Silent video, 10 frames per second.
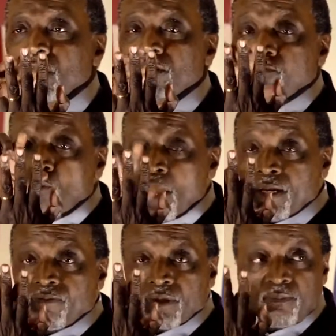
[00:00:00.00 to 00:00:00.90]
If
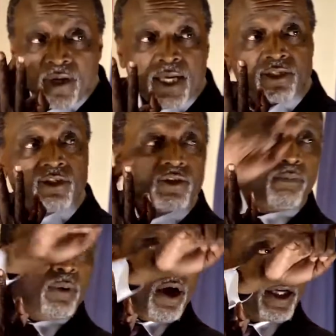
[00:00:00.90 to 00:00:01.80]
one of the branches
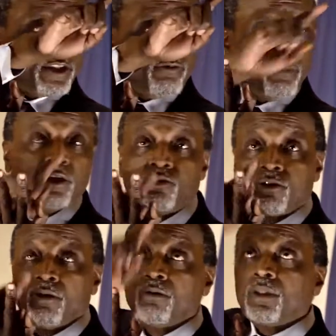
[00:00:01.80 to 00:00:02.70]
departs from the
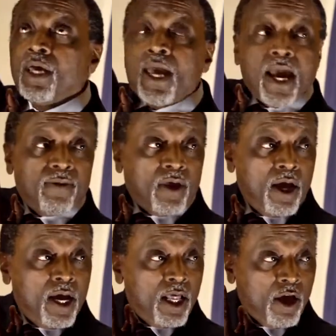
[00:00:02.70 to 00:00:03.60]
truth and
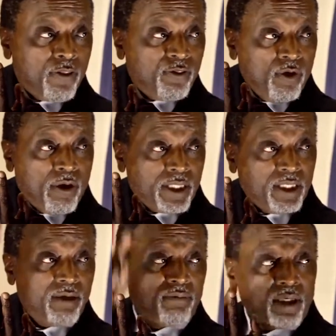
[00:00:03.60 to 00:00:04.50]
the
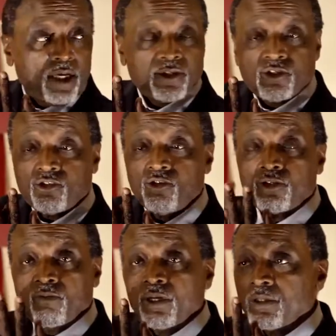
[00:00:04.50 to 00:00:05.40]
authority of the
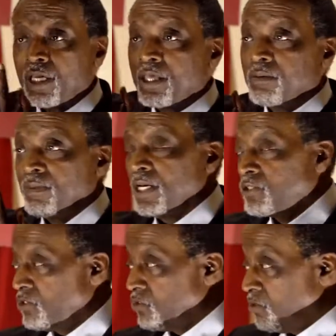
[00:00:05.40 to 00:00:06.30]
Constitution, what are the other
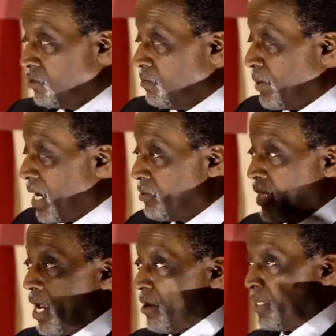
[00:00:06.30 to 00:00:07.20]
branches to do? Bow
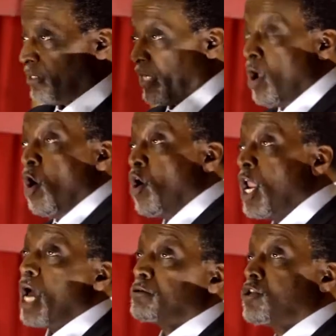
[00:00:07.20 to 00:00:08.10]
down and say,
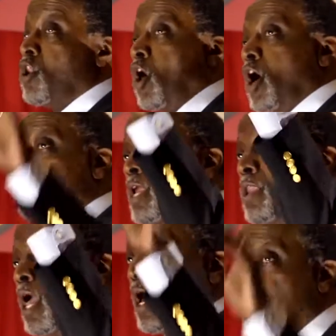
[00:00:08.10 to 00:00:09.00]
well, that's the law of the
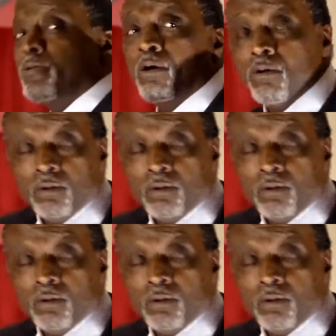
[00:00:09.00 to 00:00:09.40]
land.